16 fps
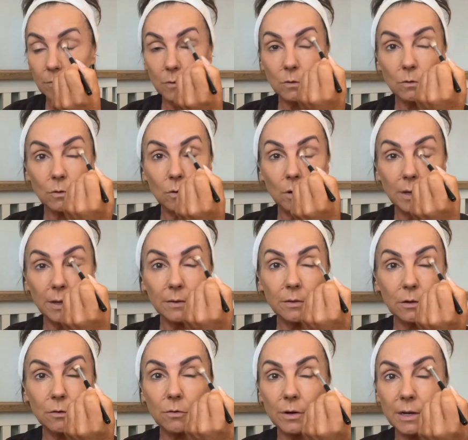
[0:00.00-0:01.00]
So in the
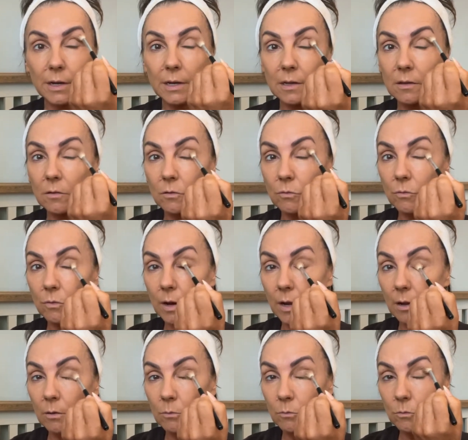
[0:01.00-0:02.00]
crease,
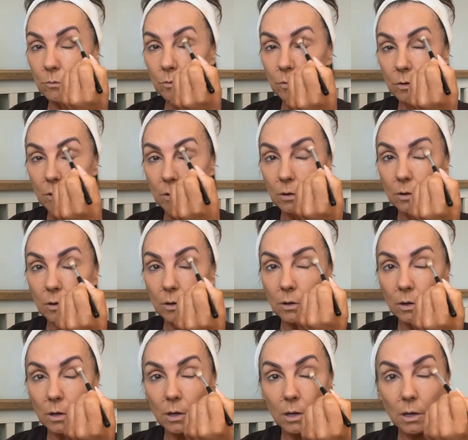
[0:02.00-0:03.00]
round,
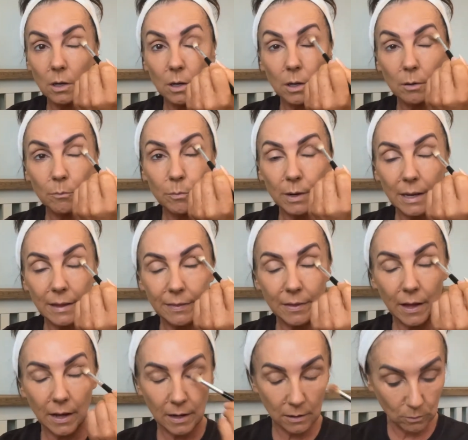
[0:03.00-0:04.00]
blend
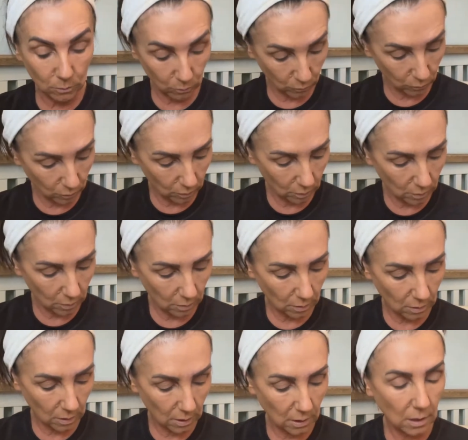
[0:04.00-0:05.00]
that out,
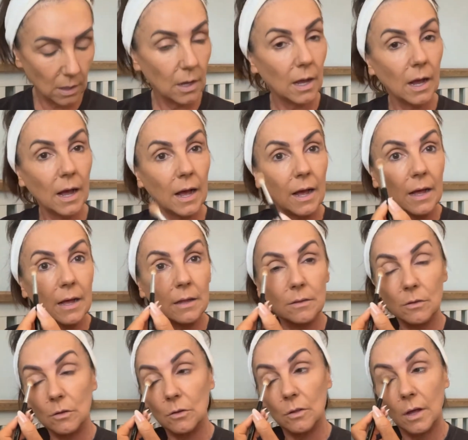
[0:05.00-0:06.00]

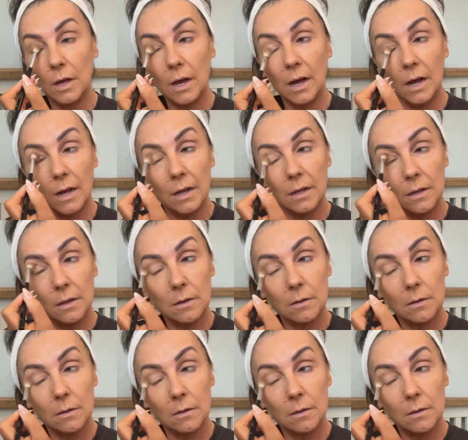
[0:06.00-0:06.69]
and the other eye.